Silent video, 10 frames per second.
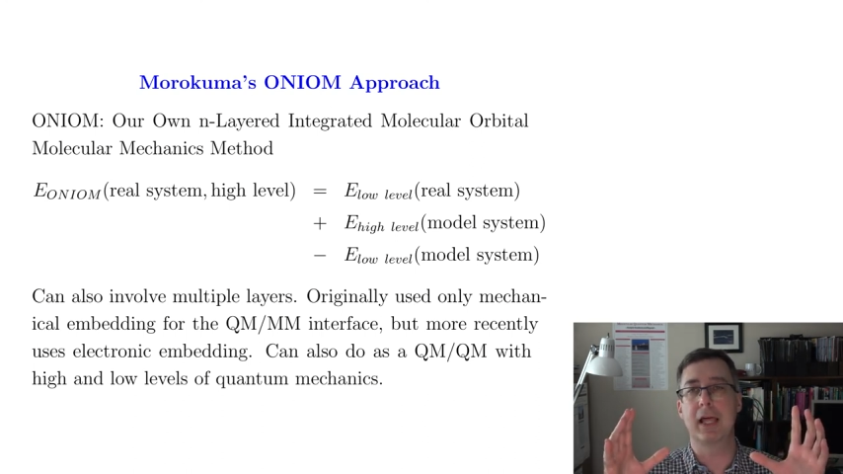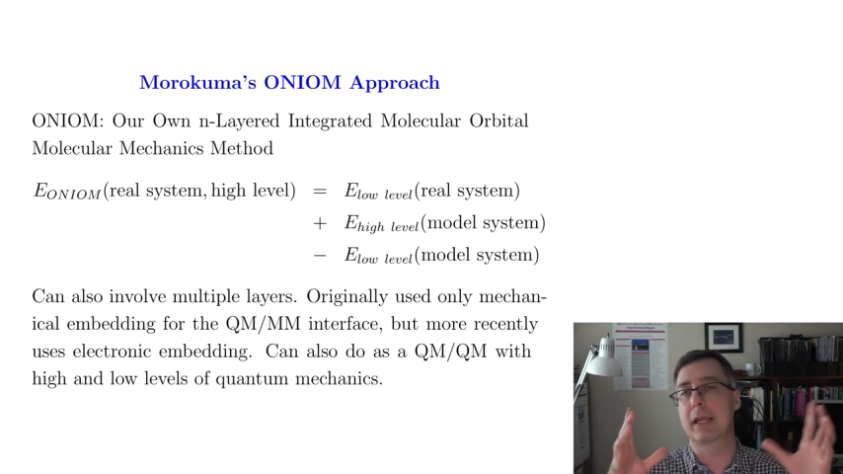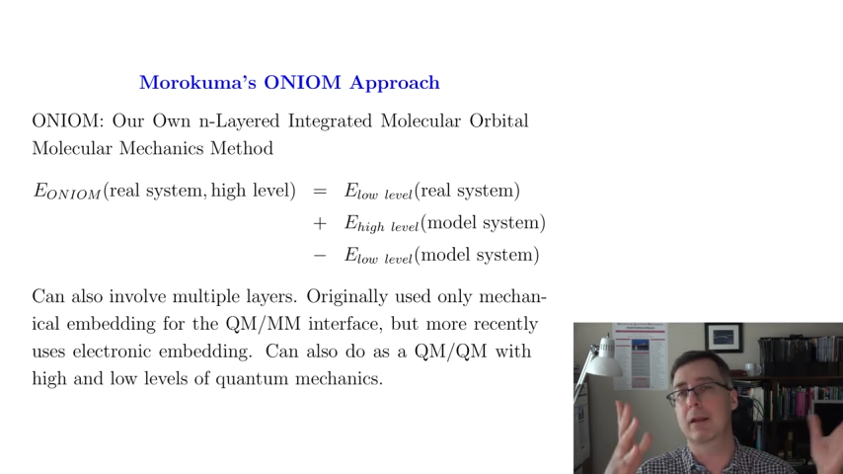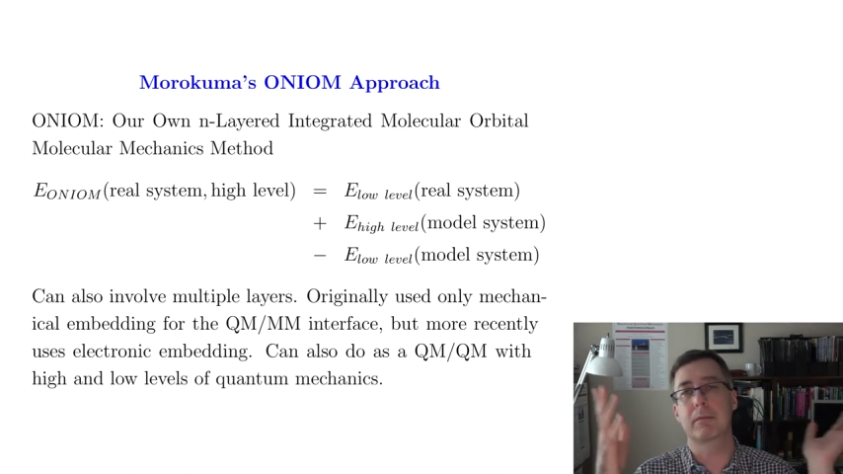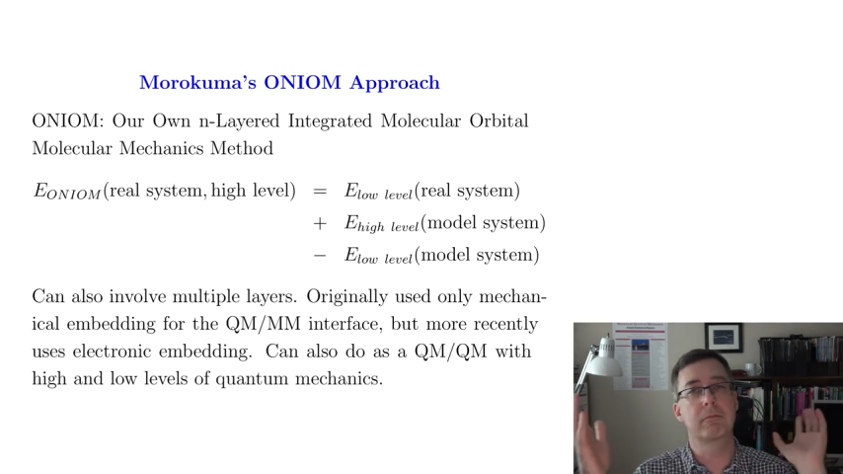
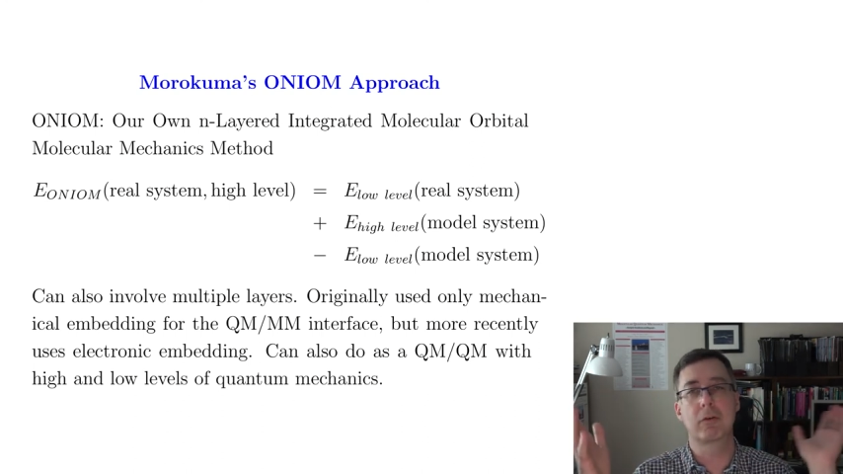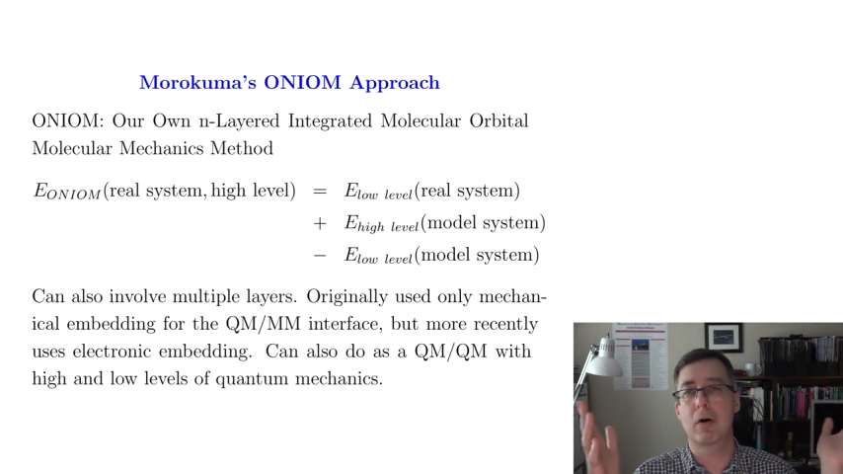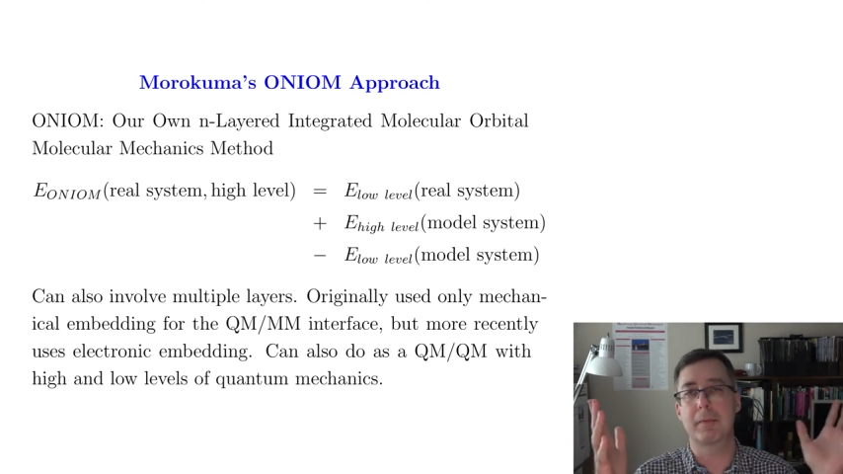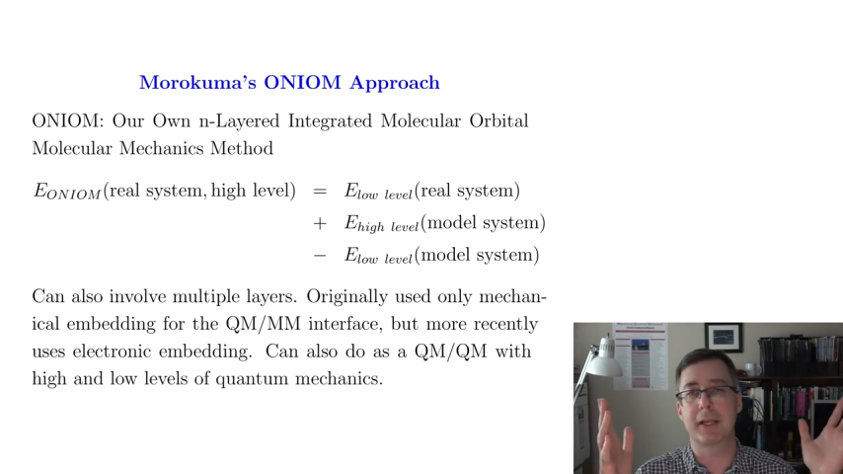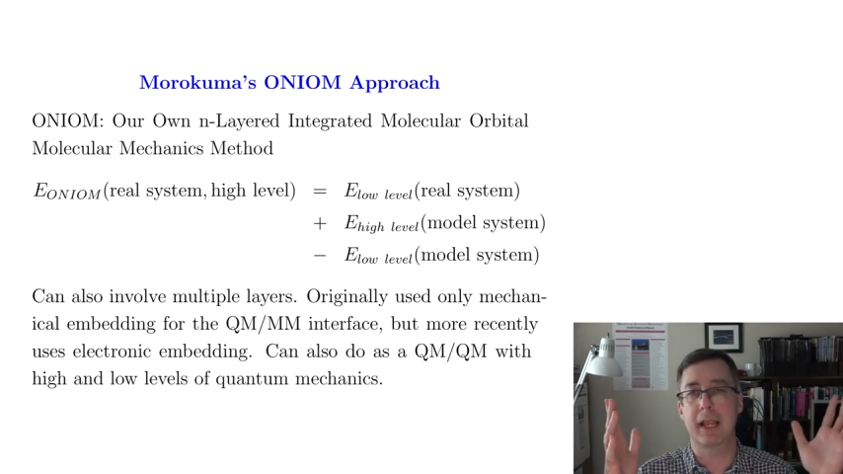like
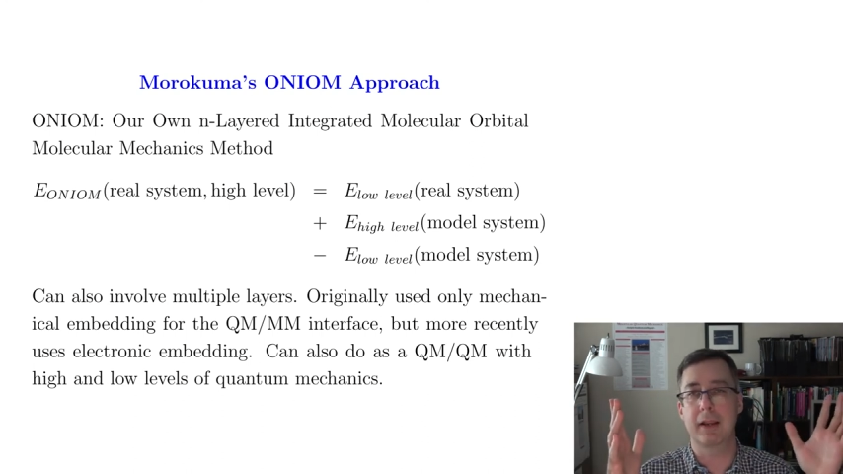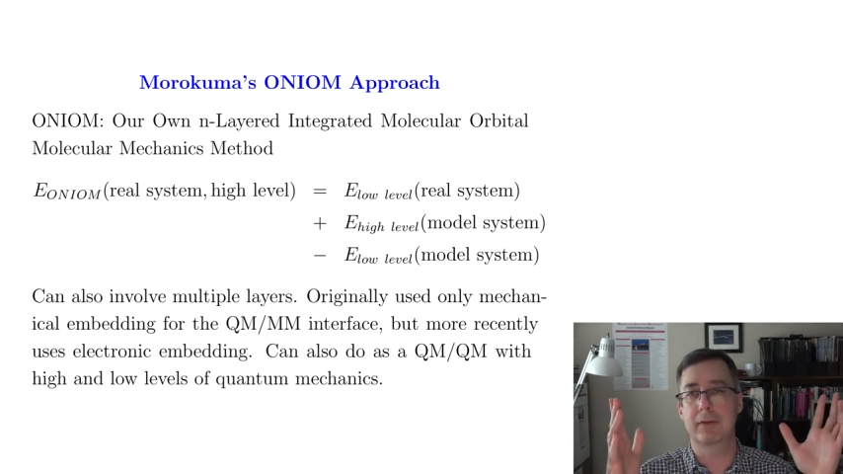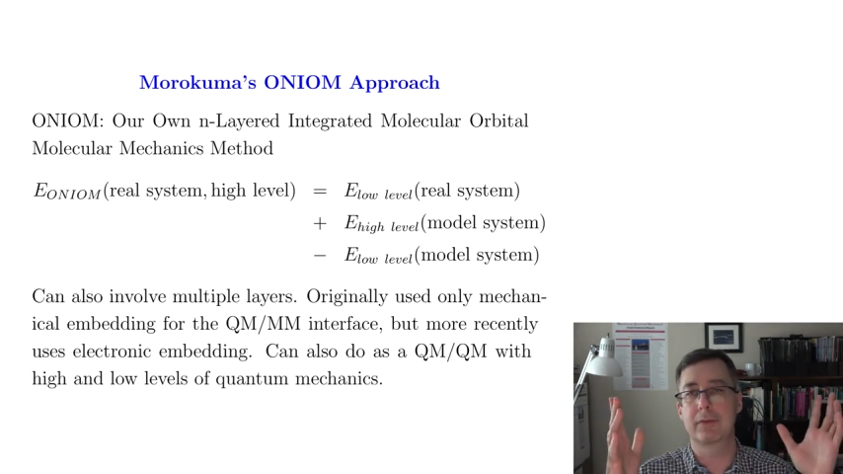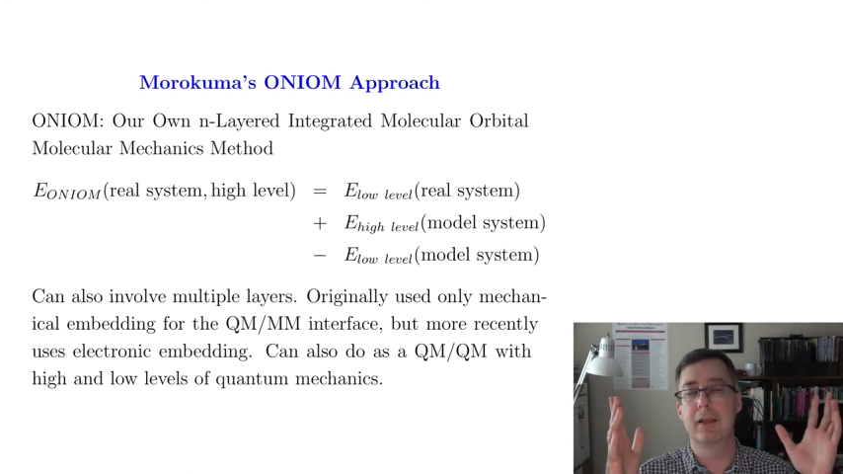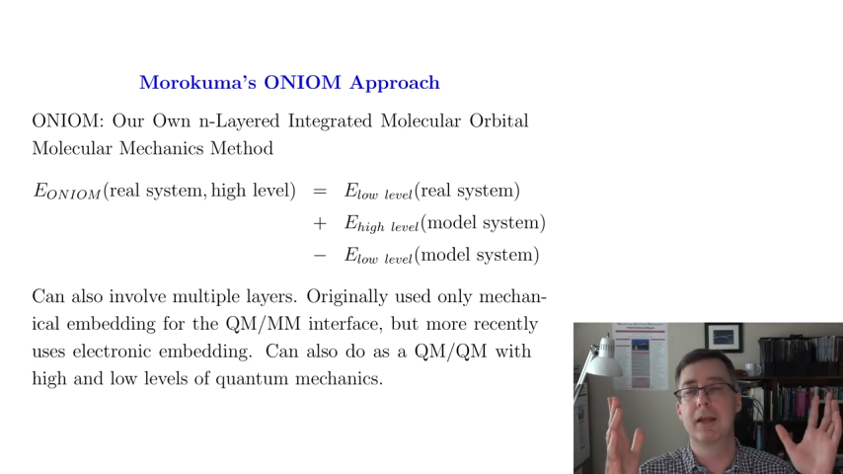quantum
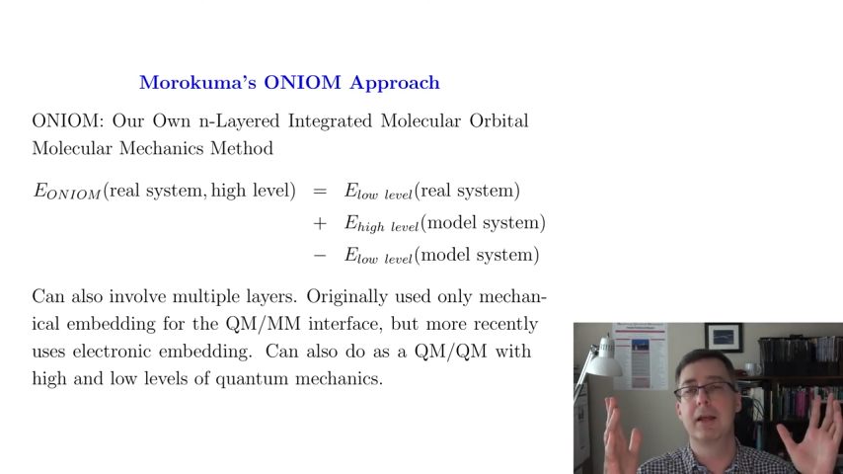mechanics.